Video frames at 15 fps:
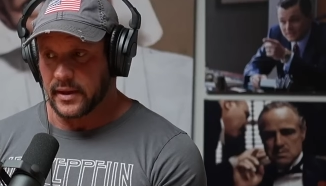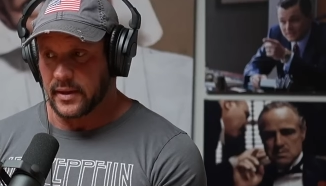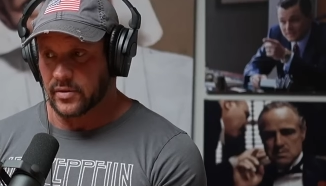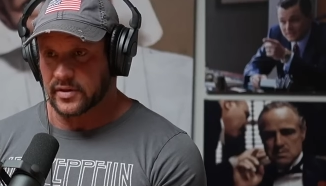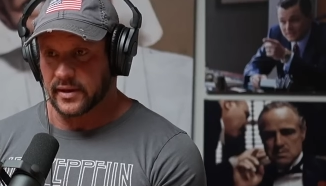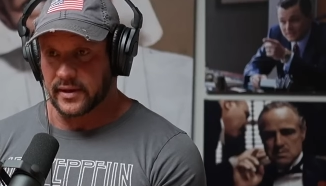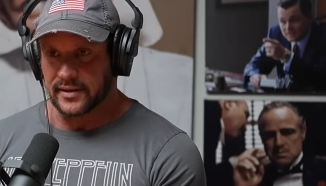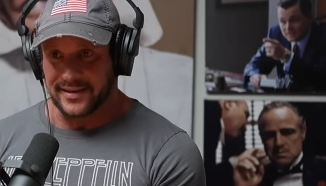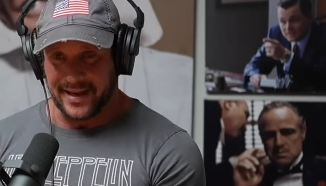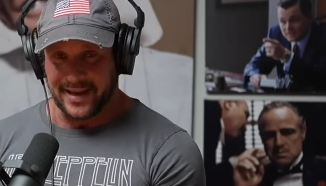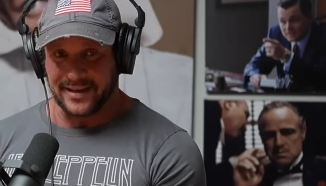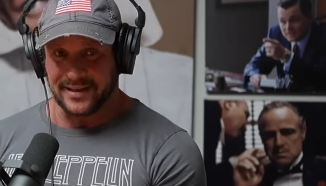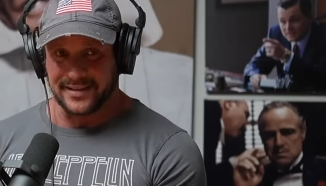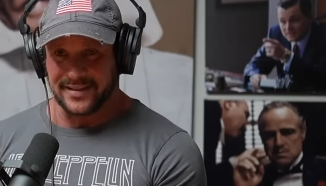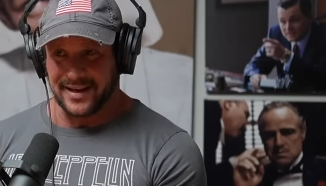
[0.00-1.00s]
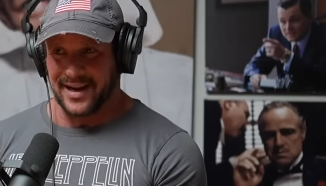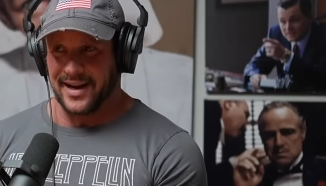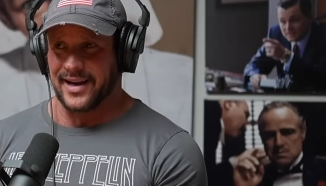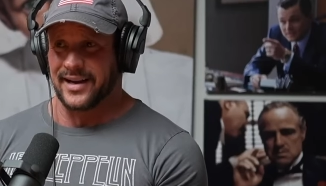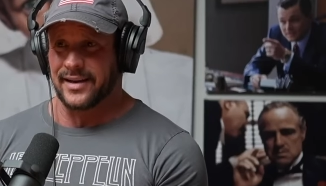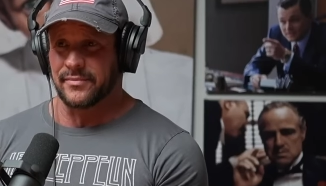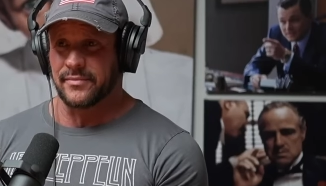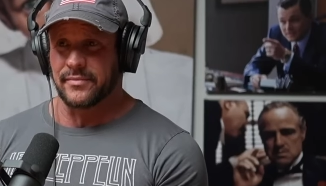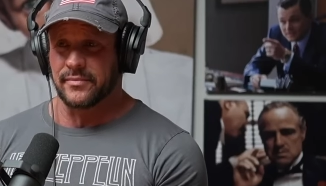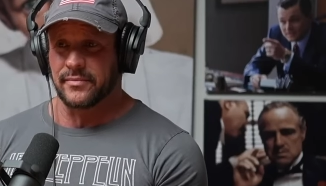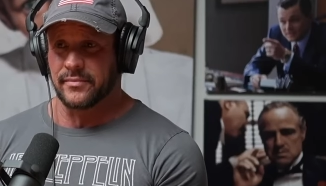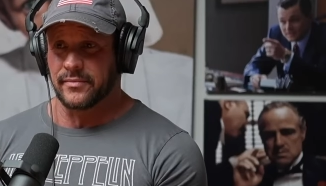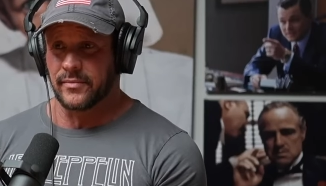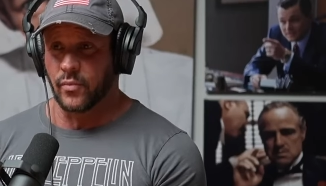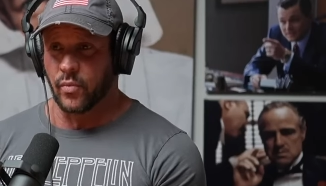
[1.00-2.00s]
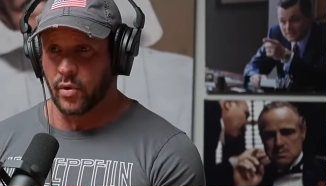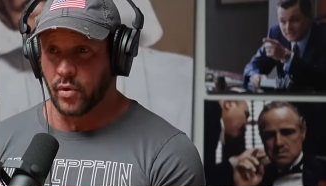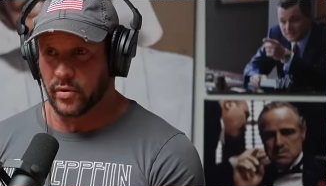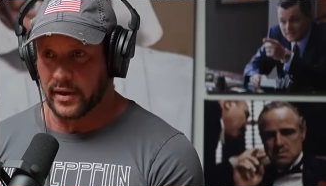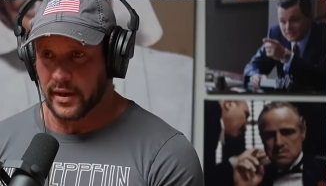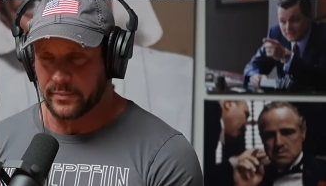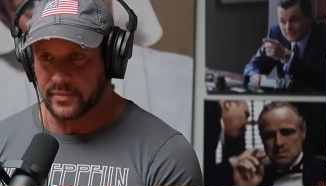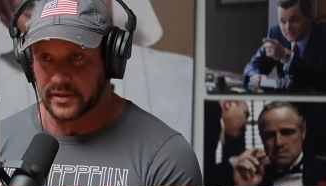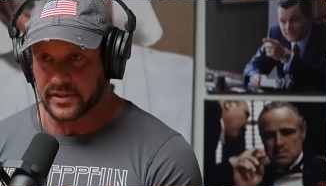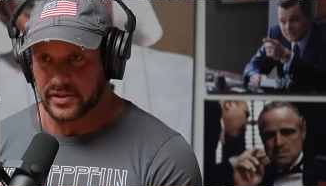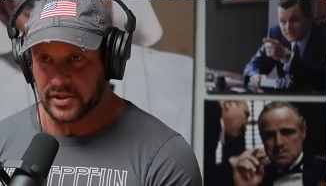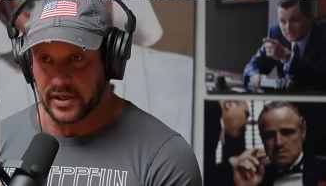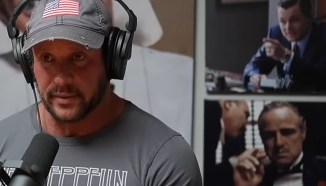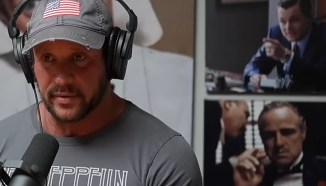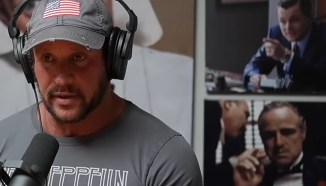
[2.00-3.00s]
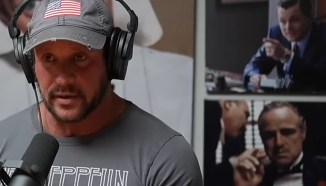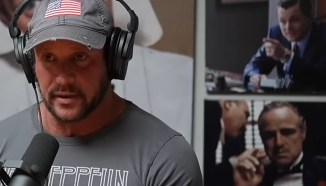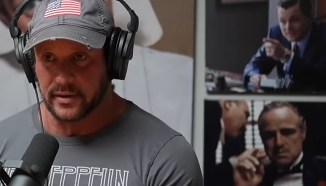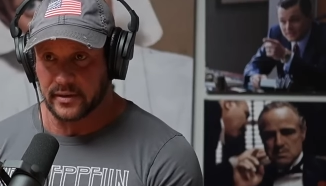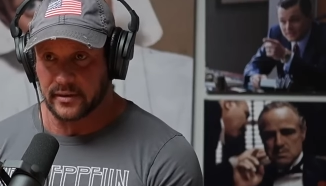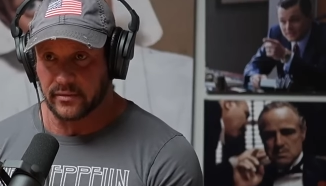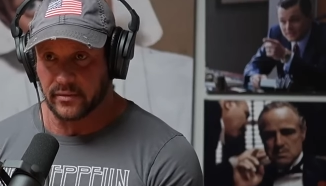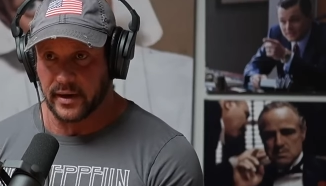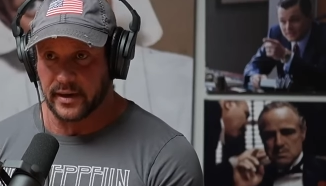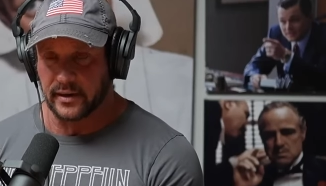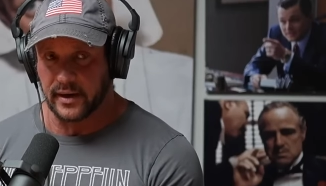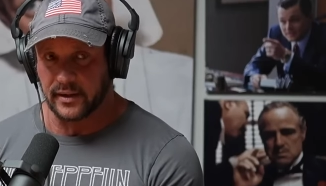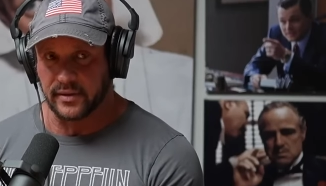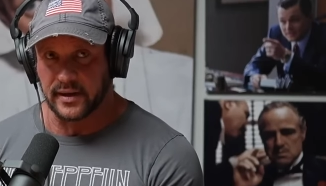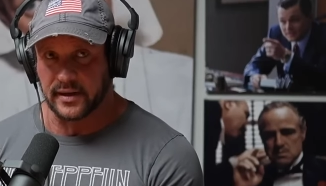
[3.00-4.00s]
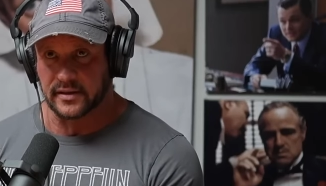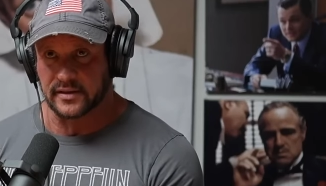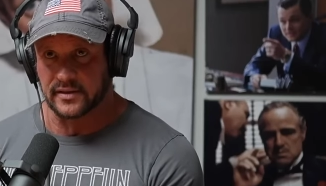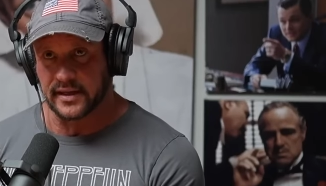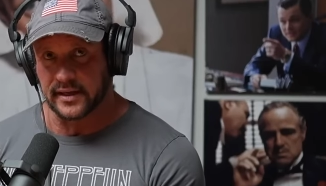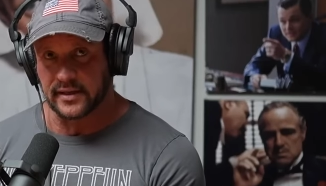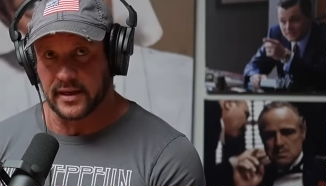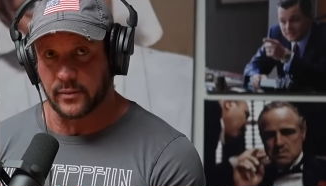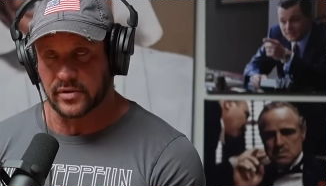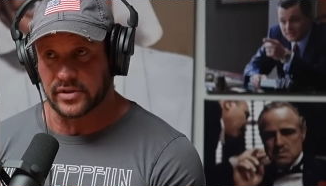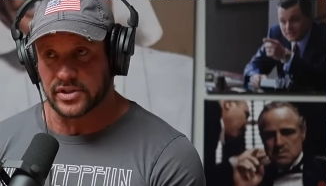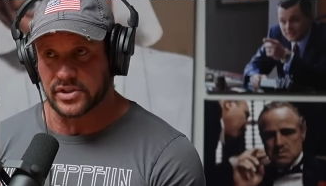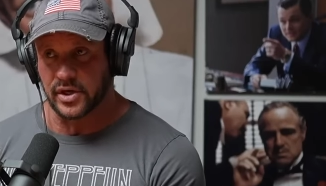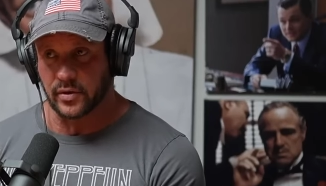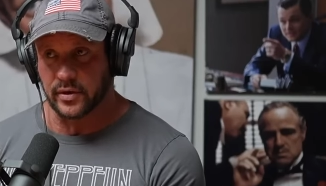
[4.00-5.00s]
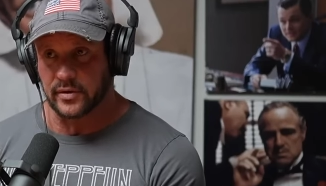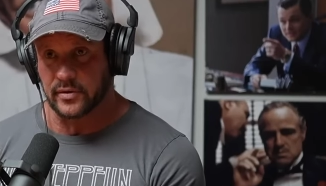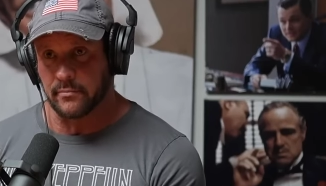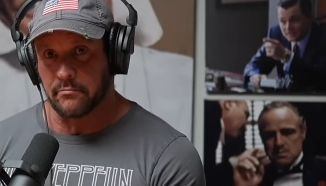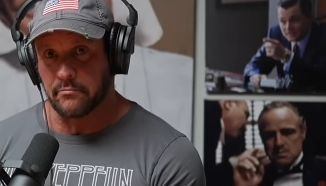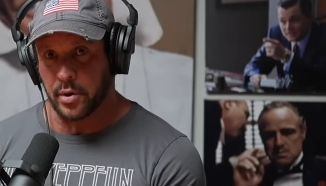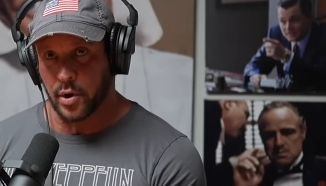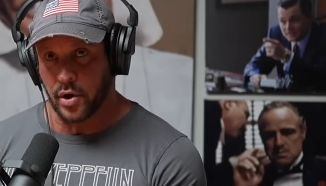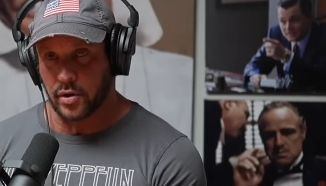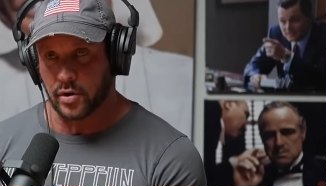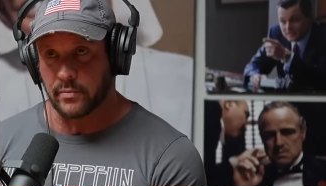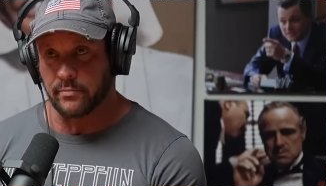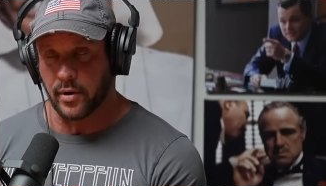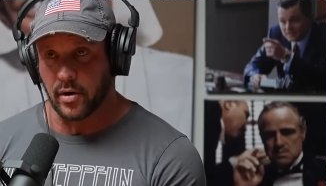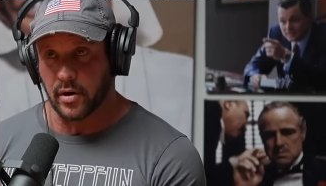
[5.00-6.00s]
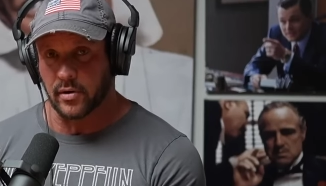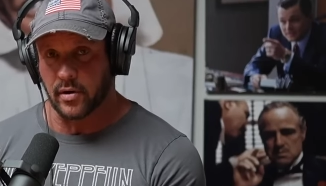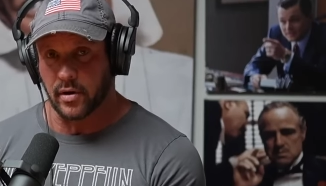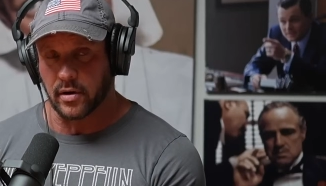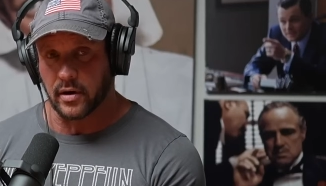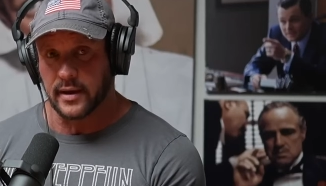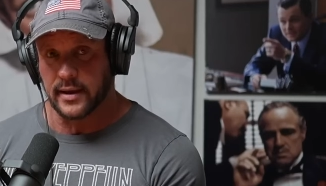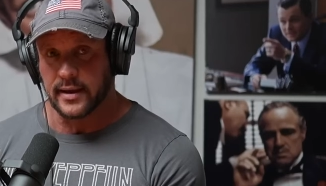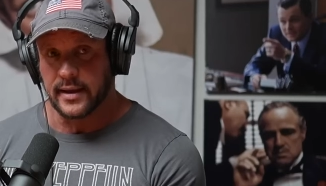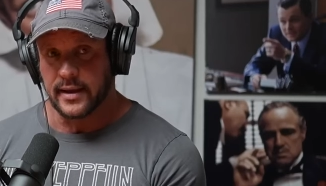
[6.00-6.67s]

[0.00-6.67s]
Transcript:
Speaker 1: he was like a 10-time world IPSC champion, right? I think his nickname was Jerry the Burner Barnhart.